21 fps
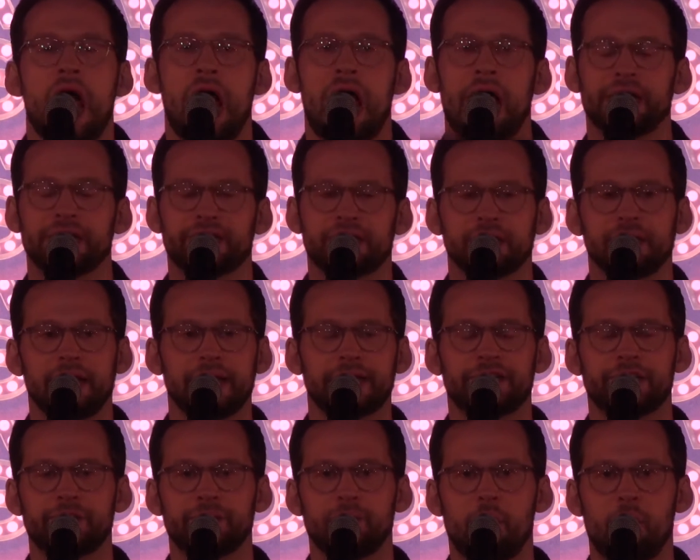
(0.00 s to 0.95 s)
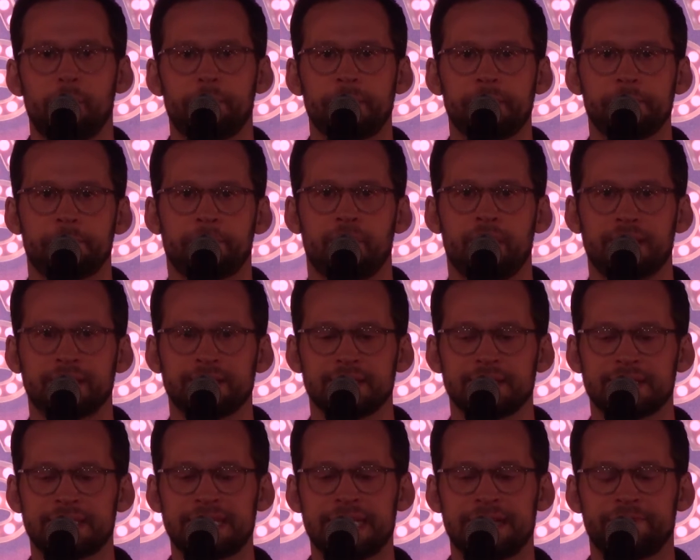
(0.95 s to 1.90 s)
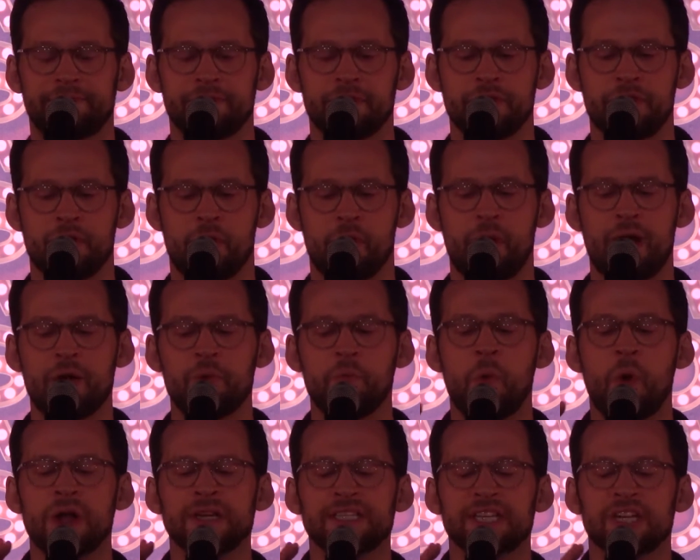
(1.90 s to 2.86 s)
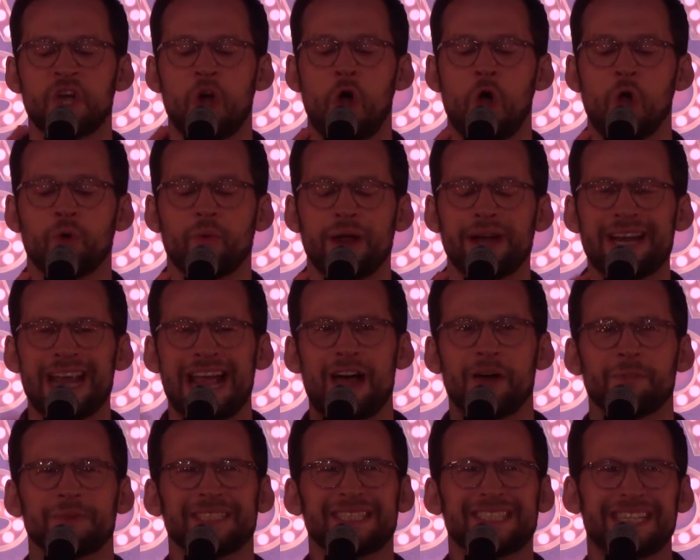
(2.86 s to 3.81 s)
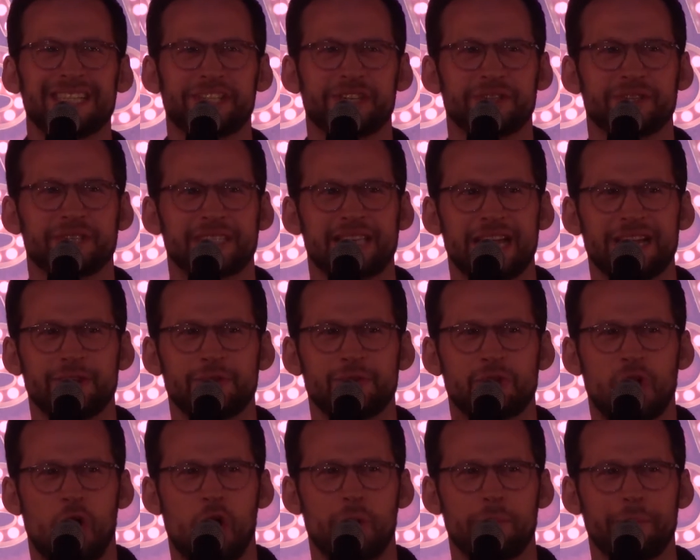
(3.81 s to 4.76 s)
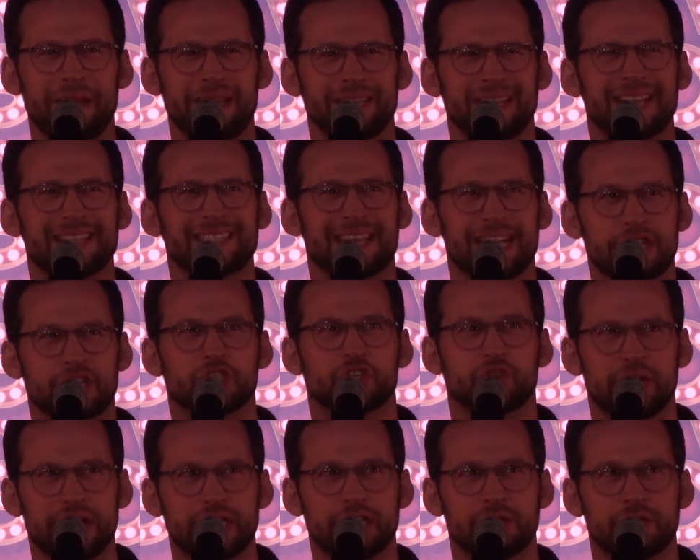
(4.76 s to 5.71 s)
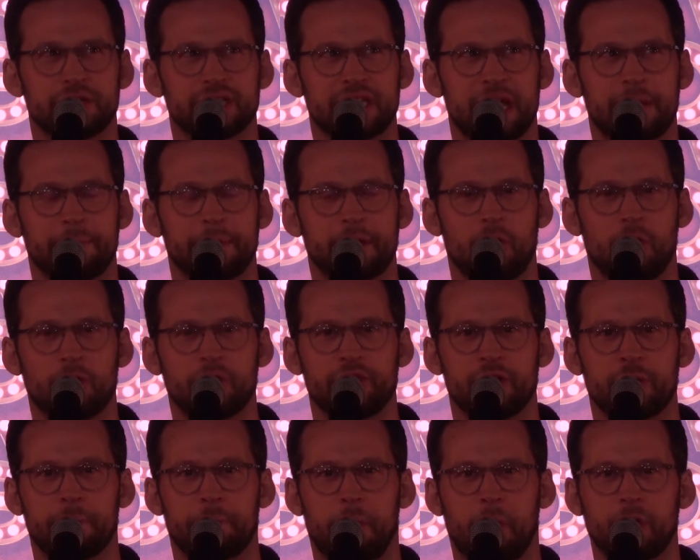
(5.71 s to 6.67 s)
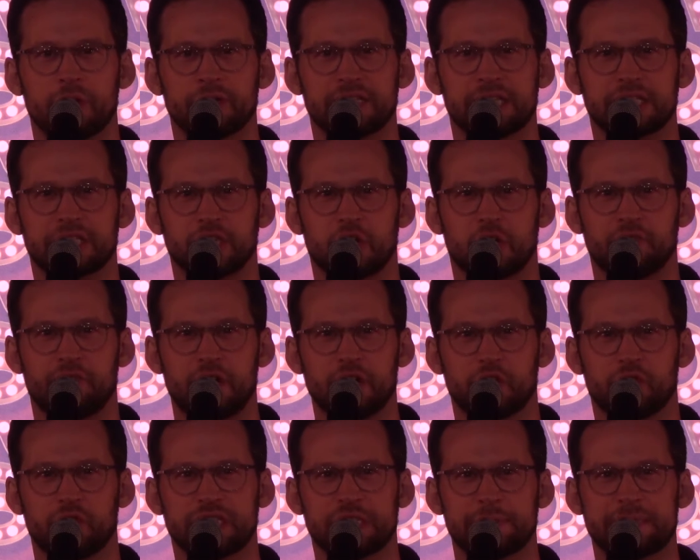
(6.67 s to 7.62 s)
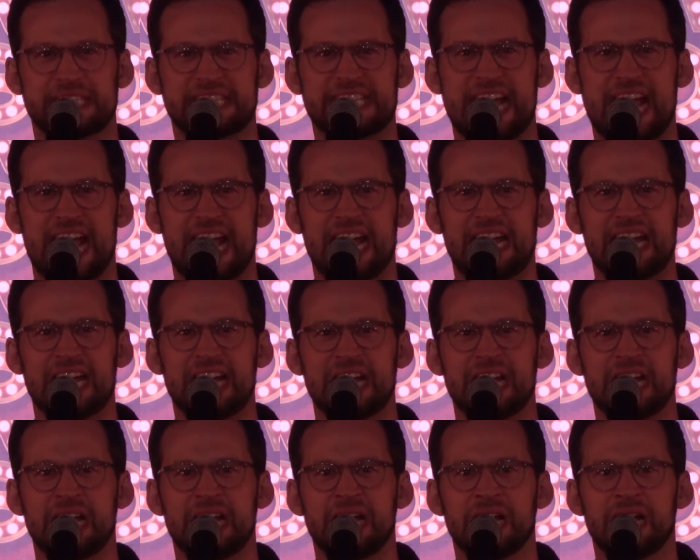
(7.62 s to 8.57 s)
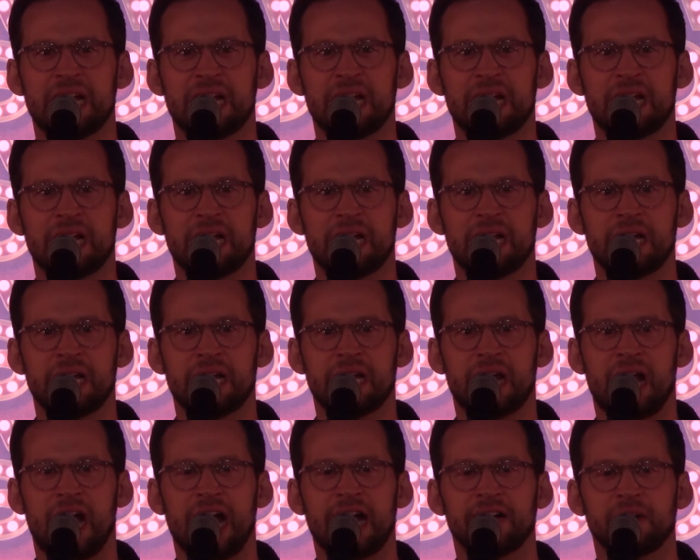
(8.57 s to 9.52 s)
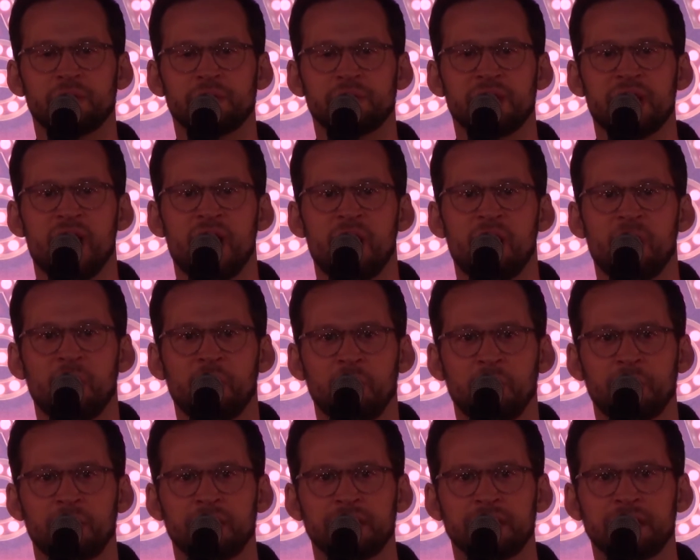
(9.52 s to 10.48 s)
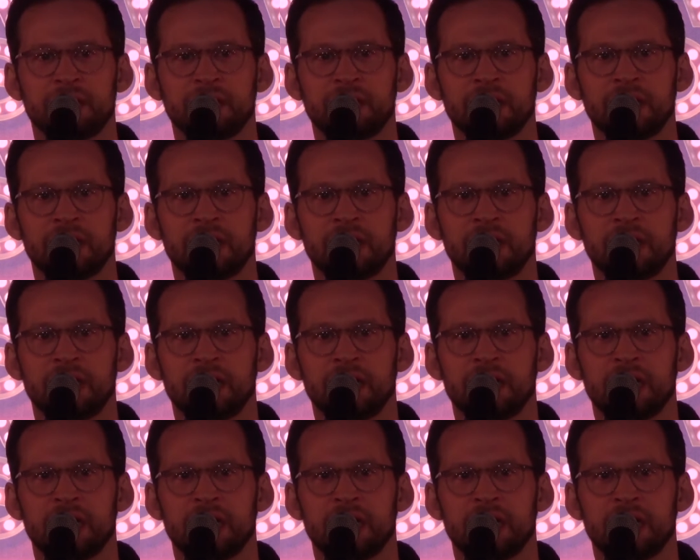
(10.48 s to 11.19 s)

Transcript: I should let you open presents even though I want to call right now. But did you say you'd call me? Let's get drinks, you said, but are there bars that serve on Christmas Day? I don't know.